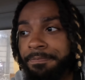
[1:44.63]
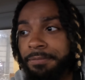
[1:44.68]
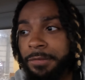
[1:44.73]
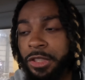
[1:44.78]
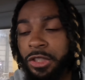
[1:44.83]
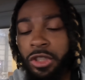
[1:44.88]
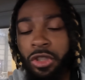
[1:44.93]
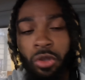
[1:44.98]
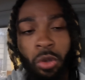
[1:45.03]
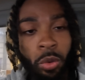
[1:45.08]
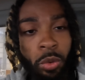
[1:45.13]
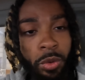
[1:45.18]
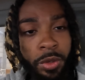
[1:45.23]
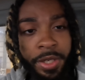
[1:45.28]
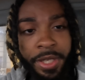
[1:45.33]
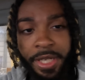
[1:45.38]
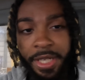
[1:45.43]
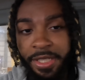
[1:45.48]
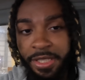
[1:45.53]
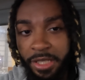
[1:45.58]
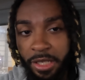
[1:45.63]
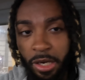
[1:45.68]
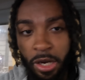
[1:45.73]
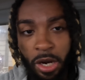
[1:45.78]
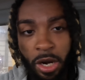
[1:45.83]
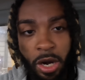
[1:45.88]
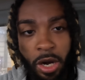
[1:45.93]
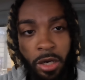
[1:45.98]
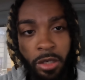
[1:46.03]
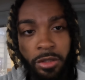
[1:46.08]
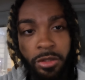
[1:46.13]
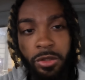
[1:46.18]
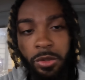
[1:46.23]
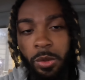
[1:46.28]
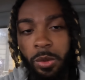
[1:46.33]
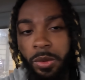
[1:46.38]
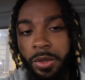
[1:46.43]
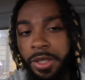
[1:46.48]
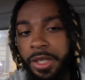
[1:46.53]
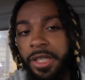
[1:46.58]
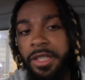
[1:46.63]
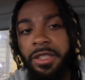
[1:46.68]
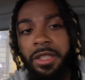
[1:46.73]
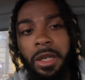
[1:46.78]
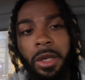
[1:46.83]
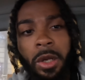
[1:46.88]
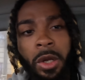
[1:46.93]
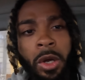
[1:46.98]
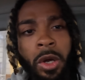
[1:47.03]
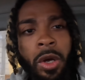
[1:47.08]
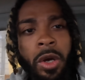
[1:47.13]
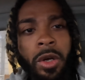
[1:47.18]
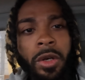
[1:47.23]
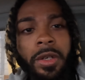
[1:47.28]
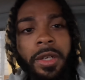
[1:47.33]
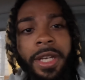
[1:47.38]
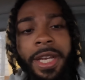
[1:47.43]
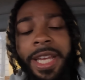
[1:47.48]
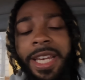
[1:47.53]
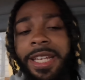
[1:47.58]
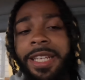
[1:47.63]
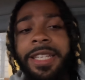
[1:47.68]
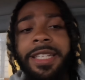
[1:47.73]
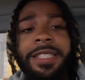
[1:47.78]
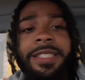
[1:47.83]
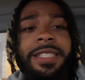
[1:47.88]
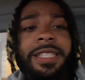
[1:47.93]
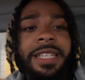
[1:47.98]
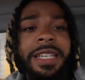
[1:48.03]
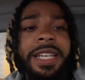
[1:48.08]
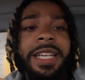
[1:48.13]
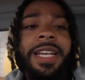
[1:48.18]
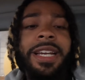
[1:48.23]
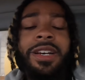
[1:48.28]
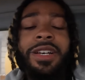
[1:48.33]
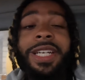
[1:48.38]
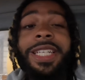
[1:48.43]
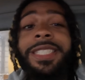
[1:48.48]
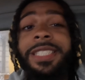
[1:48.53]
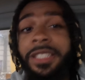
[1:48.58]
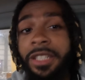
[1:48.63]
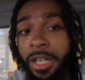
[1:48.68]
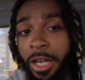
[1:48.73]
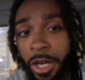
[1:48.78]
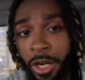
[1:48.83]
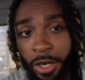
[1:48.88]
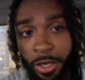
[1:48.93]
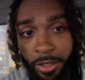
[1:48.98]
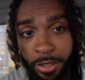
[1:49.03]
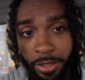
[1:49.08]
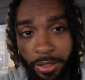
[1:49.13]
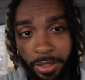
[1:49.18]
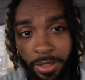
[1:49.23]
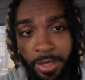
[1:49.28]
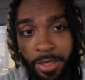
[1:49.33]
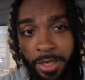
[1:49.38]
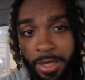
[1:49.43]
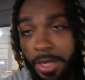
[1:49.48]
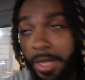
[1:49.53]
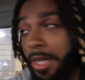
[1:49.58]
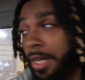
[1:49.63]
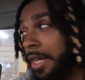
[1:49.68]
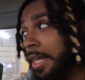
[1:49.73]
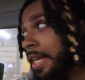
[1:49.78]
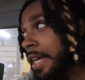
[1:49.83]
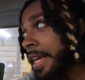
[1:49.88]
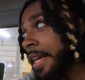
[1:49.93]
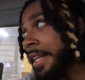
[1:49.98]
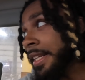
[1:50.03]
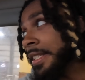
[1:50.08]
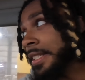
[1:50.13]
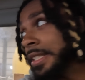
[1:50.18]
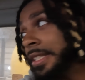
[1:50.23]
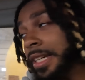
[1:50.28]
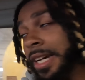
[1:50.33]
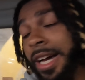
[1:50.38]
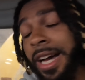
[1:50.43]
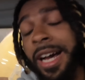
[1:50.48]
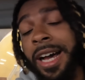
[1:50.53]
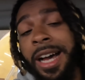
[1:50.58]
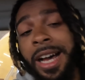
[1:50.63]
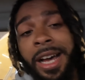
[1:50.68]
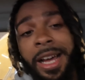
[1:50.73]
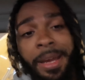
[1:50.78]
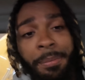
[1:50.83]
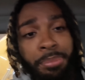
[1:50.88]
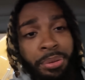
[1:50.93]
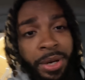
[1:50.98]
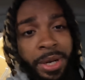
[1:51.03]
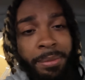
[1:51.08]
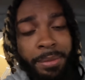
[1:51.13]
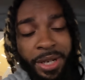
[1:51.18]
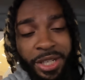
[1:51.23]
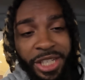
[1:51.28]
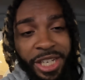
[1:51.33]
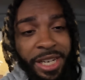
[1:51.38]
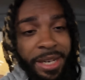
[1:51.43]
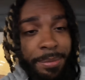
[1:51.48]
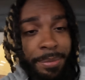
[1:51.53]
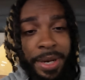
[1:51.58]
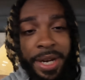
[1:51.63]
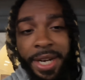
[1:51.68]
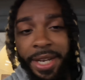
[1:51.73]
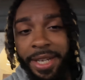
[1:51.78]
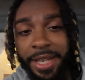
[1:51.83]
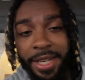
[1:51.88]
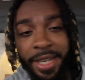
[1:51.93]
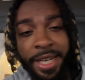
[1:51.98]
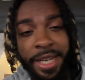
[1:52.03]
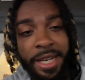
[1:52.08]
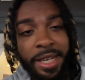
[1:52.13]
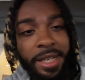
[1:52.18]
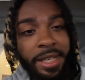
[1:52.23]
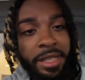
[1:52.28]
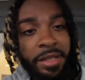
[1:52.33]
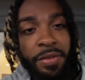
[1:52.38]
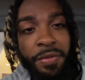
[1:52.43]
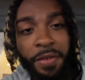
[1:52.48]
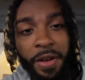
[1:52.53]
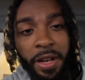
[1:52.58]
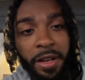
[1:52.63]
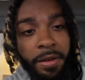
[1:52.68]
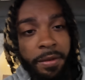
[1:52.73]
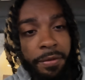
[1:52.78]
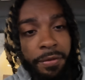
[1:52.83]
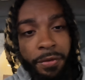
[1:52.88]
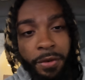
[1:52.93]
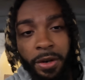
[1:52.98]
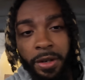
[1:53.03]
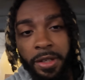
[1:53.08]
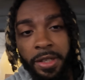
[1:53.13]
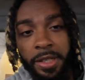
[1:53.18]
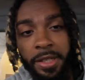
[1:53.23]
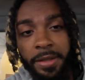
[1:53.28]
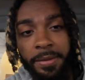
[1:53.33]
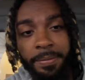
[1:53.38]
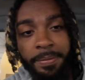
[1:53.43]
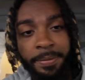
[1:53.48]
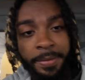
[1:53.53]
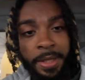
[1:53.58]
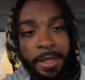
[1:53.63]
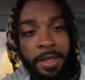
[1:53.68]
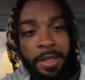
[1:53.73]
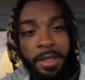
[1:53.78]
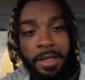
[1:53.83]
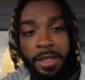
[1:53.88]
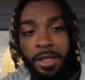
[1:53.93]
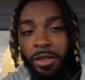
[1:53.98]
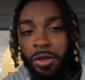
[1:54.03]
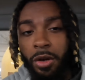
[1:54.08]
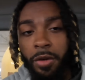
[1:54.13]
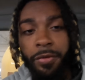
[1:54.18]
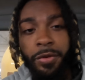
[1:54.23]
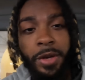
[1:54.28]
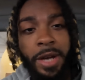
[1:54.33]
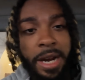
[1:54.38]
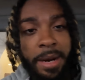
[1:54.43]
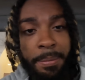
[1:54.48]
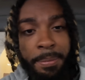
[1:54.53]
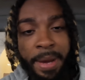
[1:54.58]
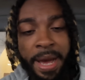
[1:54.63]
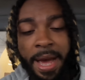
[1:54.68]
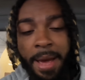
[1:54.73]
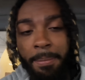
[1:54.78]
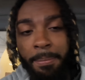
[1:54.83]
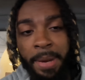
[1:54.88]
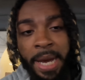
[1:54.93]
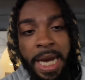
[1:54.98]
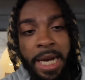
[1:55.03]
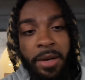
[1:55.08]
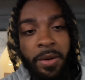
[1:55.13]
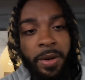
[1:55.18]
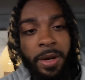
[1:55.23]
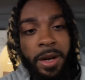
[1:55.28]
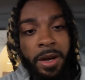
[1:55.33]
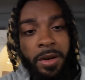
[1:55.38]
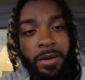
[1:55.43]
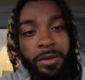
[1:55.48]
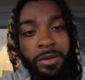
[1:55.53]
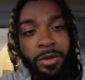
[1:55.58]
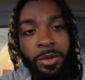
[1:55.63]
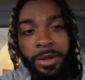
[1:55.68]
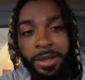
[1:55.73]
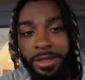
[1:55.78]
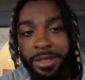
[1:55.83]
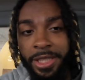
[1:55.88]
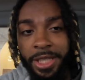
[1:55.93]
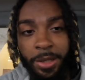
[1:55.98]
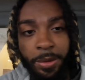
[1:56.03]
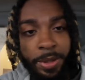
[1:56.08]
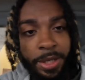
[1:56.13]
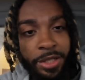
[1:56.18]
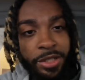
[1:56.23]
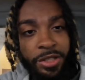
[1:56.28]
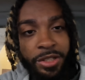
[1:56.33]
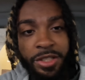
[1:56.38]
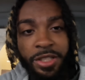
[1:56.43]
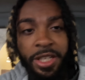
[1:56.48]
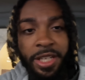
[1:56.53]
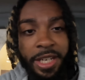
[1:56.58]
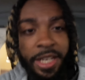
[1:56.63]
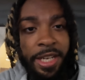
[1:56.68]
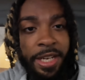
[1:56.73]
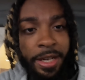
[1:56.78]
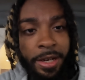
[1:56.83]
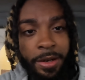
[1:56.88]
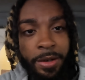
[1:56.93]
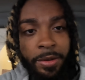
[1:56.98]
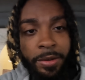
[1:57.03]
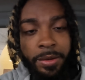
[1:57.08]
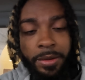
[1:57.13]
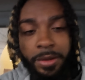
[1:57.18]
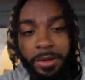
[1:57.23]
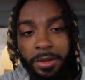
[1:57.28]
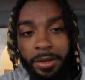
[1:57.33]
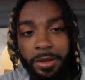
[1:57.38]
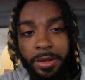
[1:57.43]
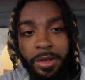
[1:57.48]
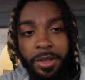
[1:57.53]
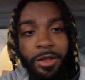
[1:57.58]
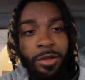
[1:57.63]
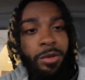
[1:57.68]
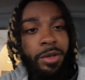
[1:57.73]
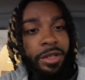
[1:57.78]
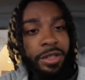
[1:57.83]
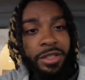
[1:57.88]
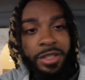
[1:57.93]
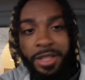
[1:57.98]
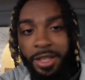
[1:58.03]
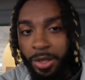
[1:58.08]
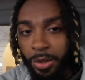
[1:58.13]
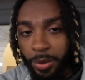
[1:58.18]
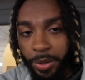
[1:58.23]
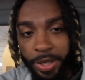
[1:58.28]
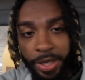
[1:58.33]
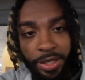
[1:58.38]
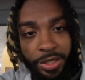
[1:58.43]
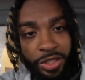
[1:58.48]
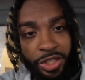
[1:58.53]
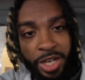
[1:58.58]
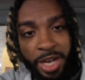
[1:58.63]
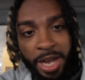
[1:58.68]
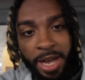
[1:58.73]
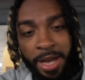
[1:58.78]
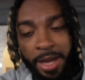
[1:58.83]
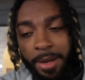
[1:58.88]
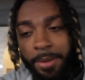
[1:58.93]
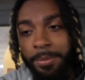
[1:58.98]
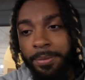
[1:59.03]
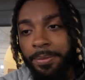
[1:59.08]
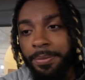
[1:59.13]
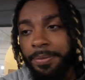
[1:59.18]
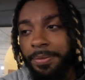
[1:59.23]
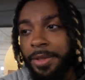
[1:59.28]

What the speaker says: Schooling isn't hard, schooling isn't long, getting the CDL isn't hard. It's pretty much anybody could get it. It's felon friendly. You know, if you got a bad background, you can still get your CDL, you could still get a job.